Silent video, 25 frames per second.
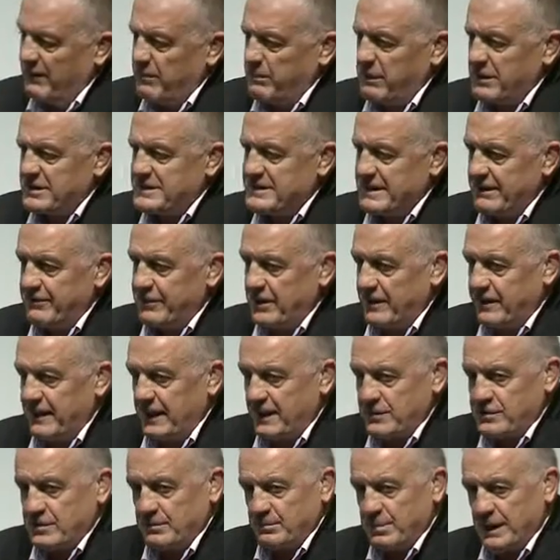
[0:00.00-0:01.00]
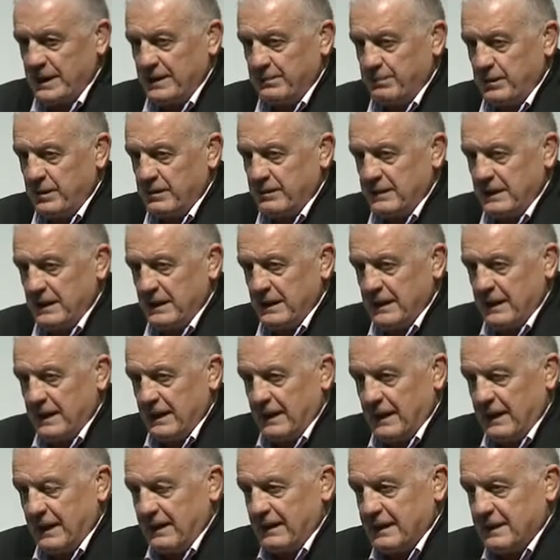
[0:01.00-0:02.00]
about 70,000 people,
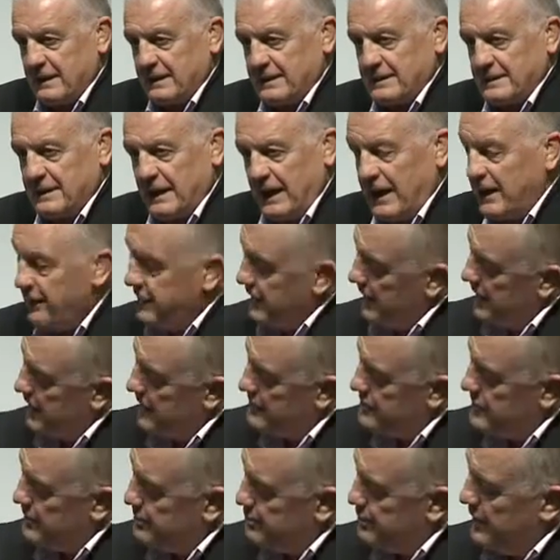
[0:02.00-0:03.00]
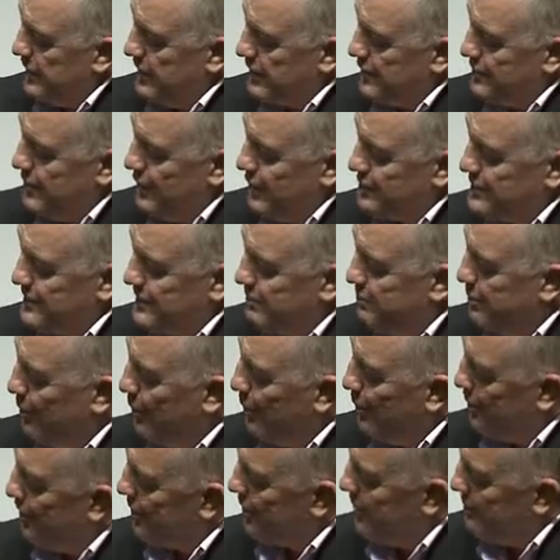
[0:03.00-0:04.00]
I think actually bring your own is
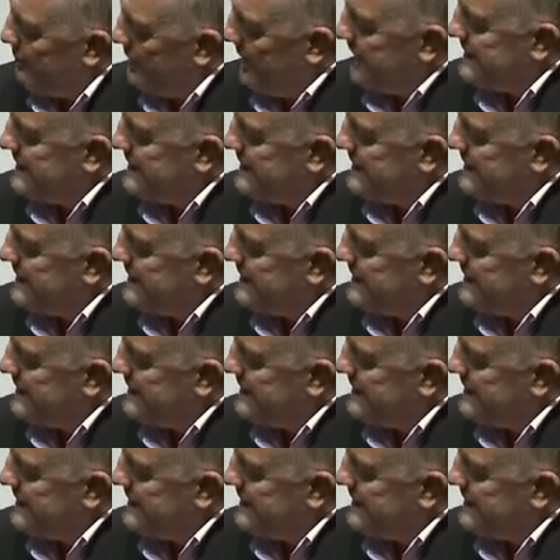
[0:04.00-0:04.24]
important for my